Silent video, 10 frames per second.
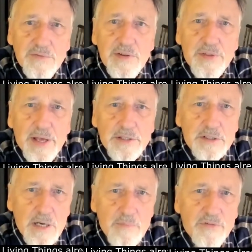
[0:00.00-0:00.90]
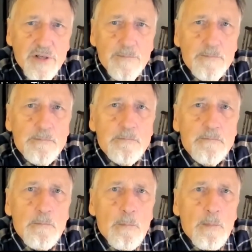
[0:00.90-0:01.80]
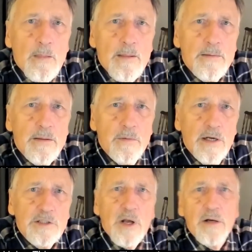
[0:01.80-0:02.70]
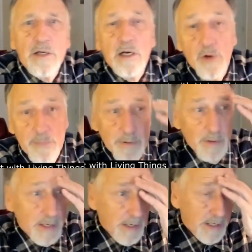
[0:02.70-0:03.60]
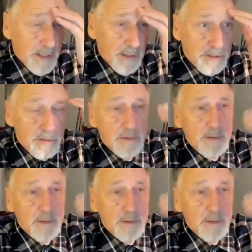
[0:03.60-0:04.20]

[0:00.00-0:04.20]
living things come from? I started out with prokaryotes.